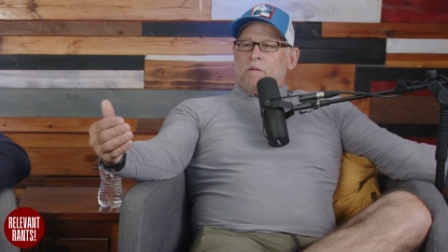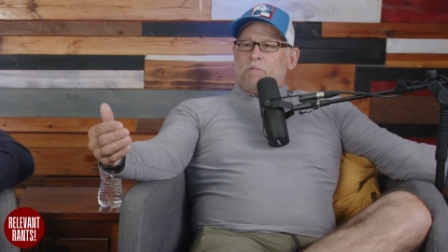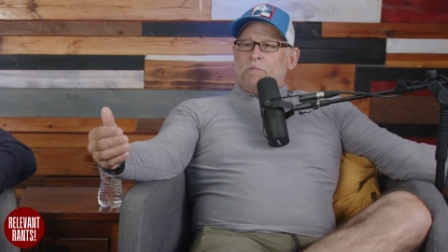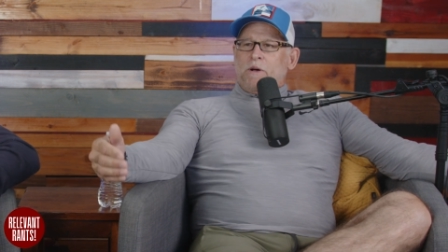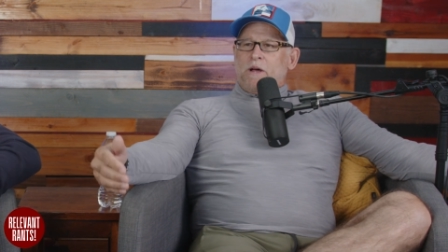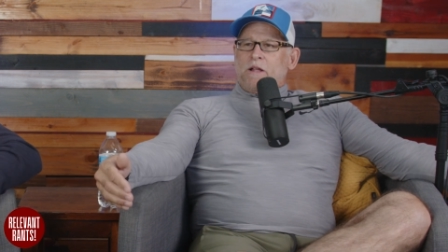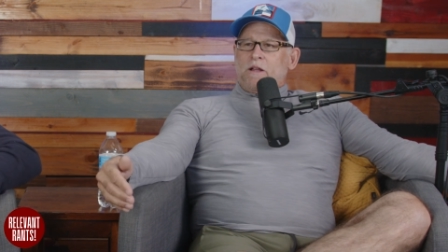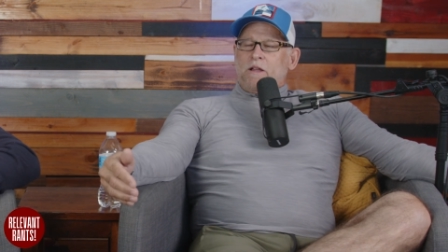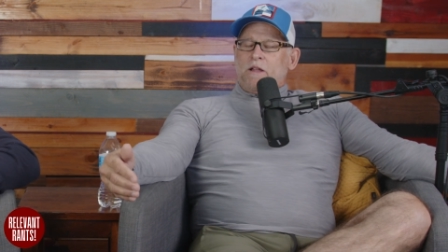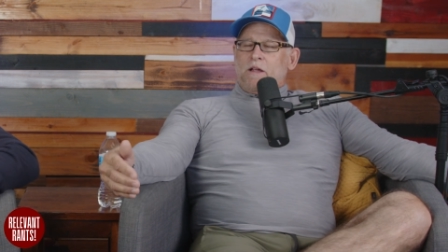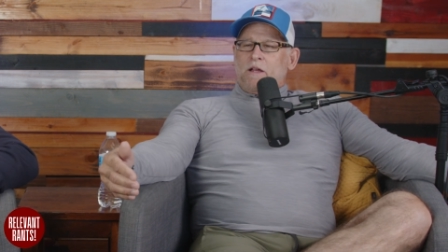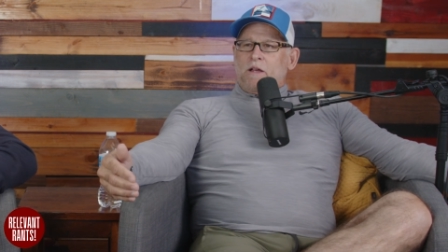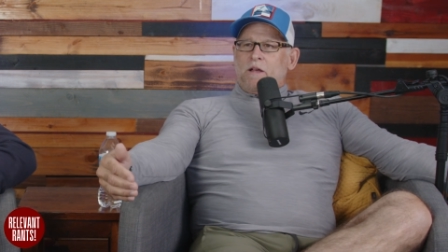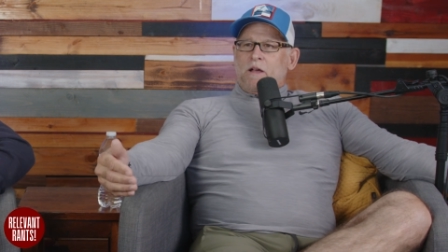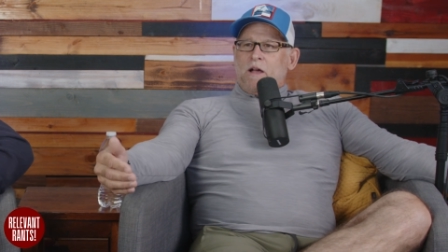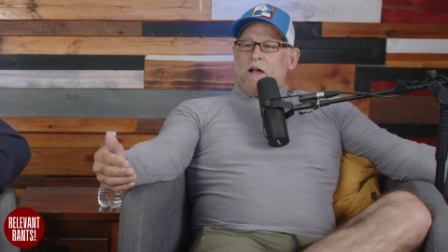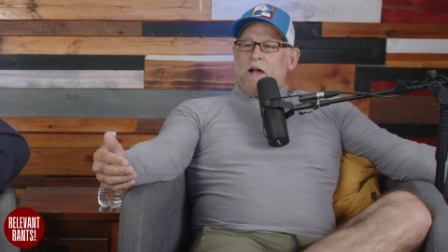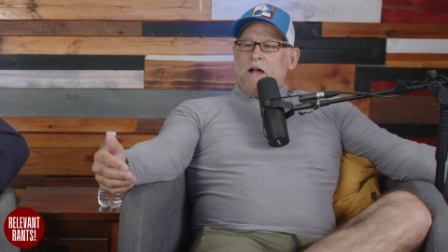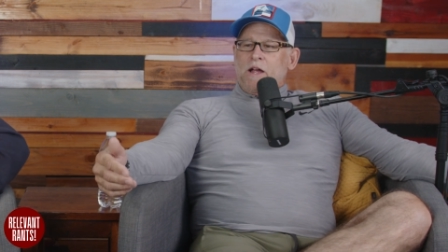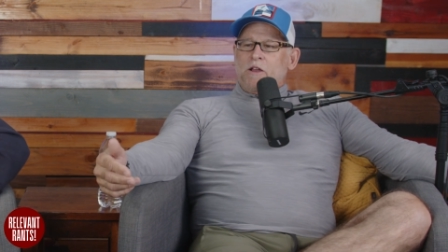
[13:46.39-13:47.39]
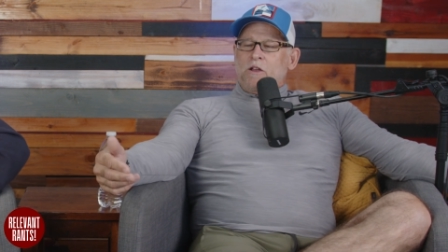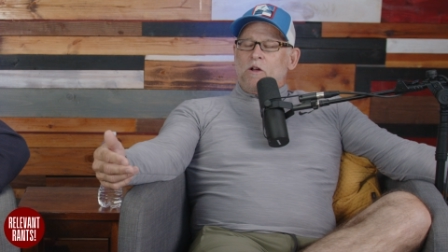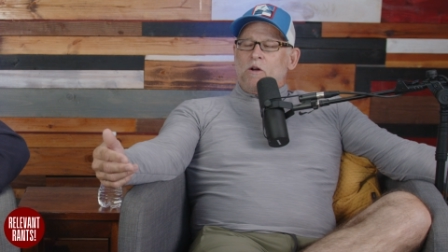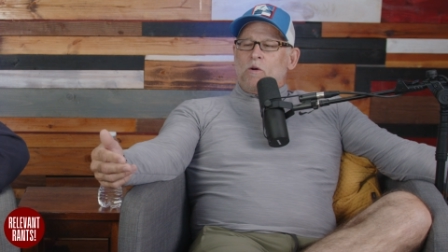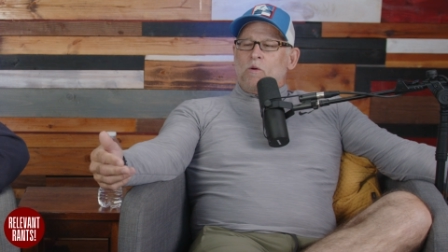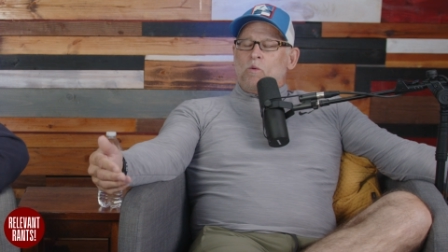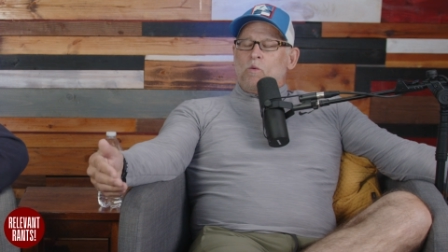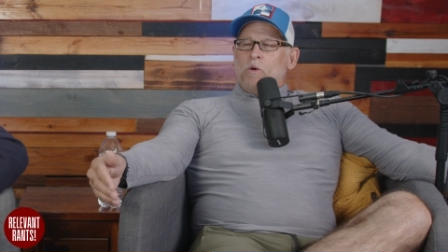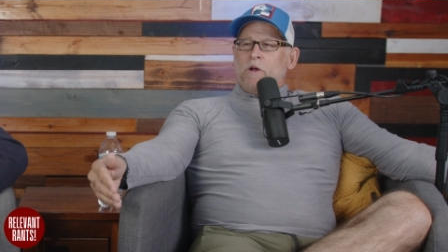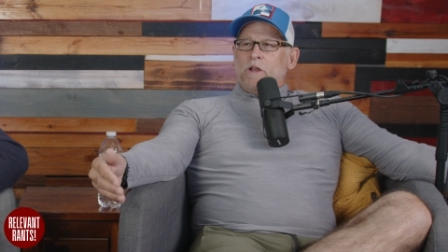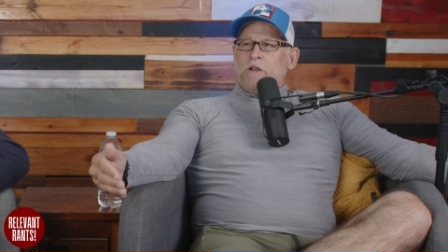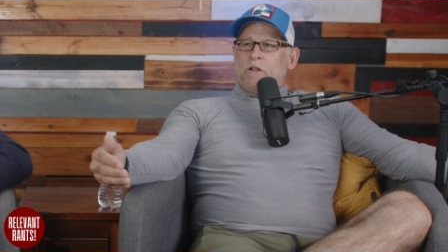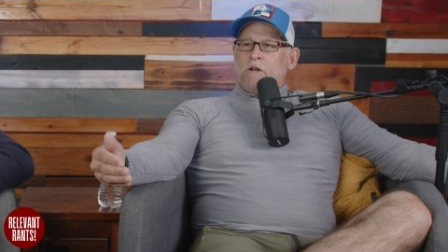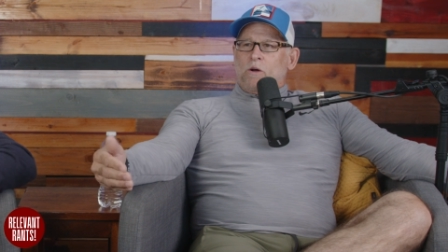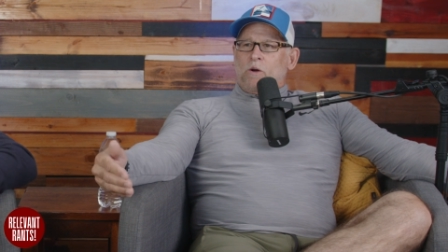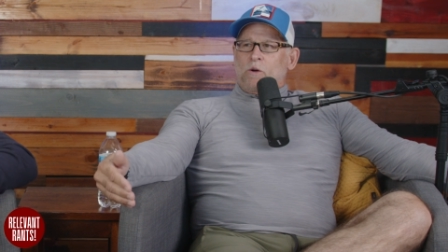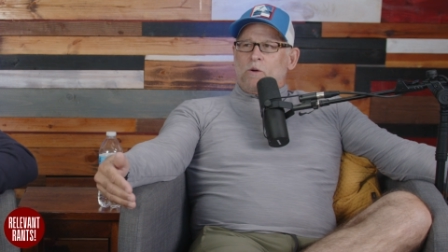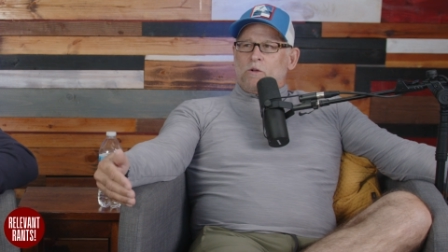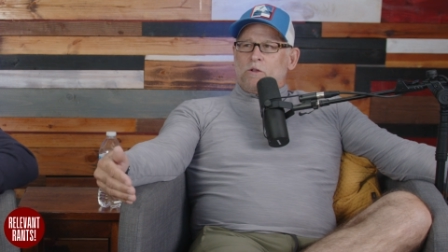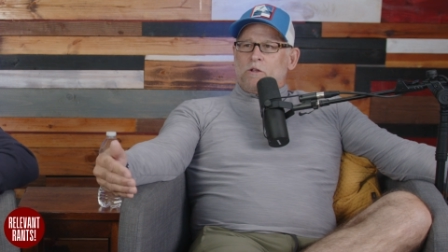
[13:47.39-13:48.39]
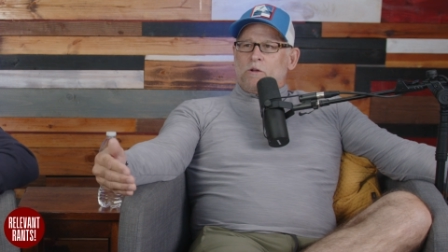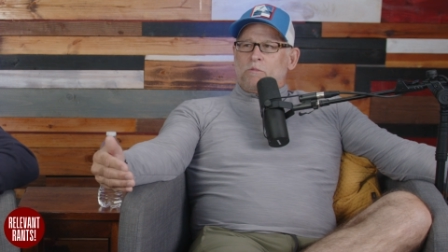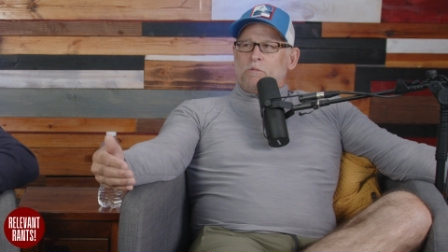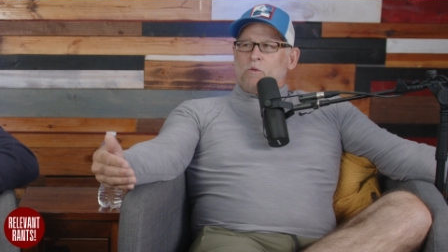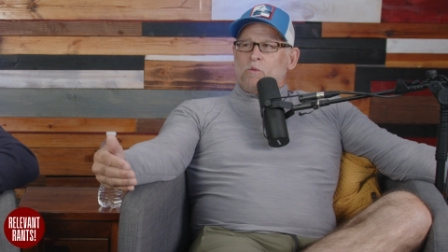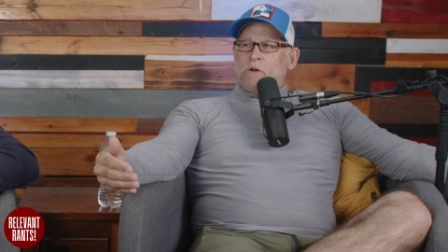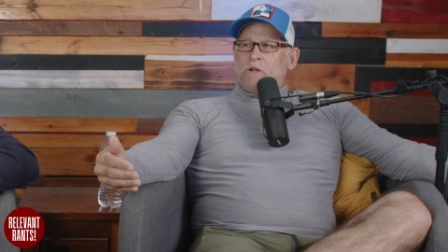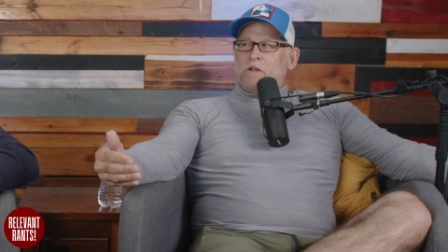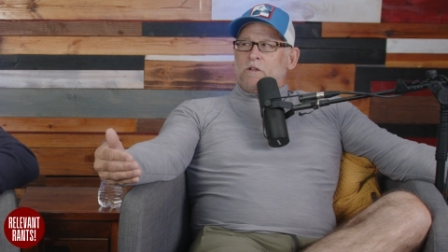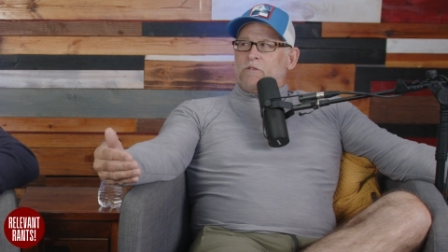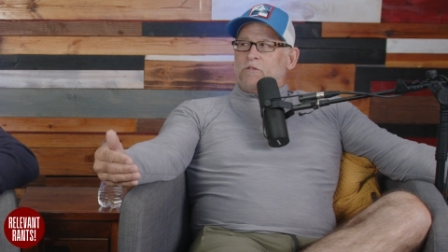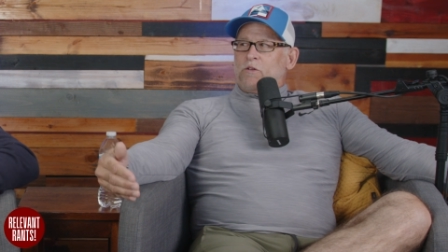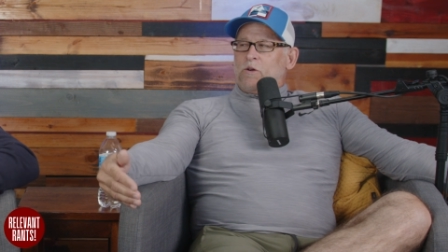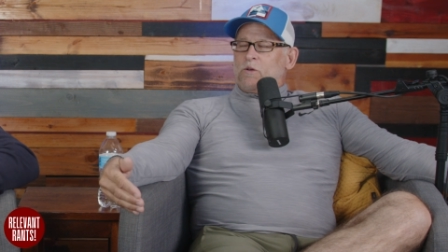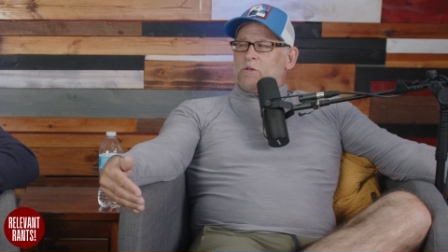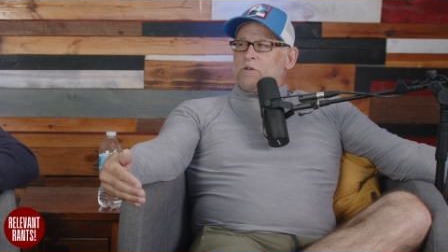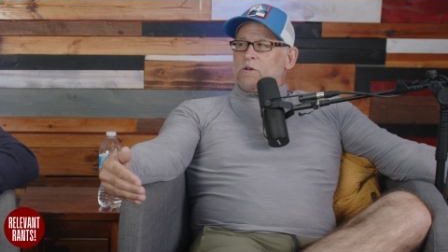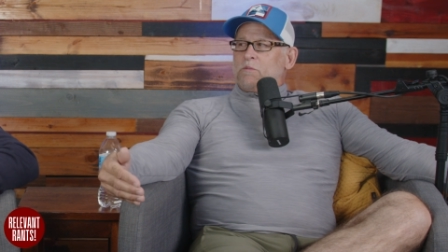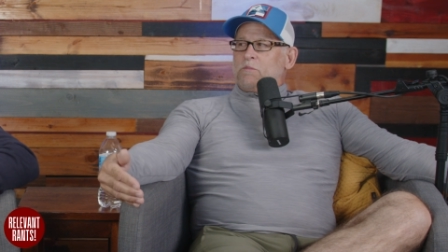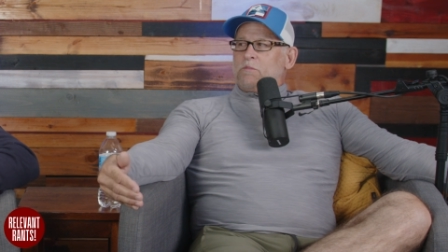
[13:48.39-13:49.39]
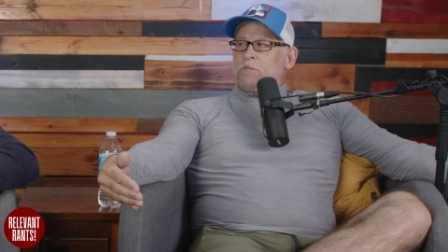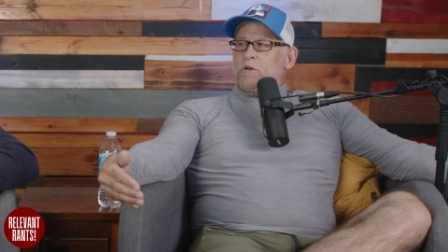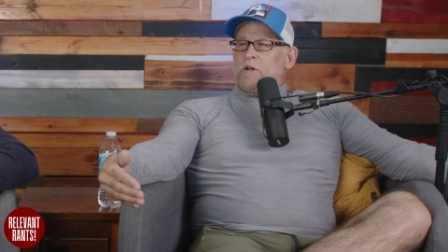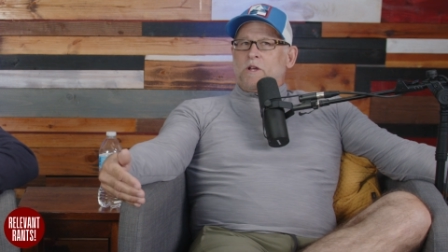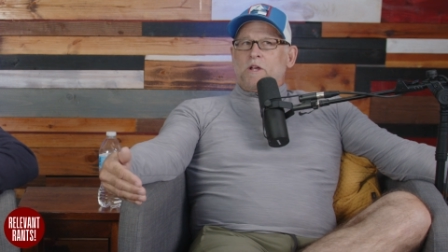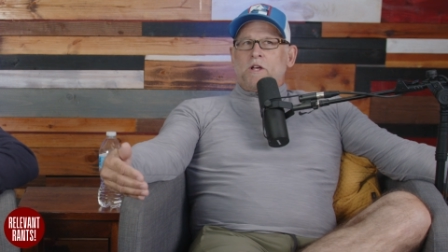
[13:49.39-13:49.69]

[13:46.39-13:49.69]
but yeah, no. I know when to hold them and when to fold them.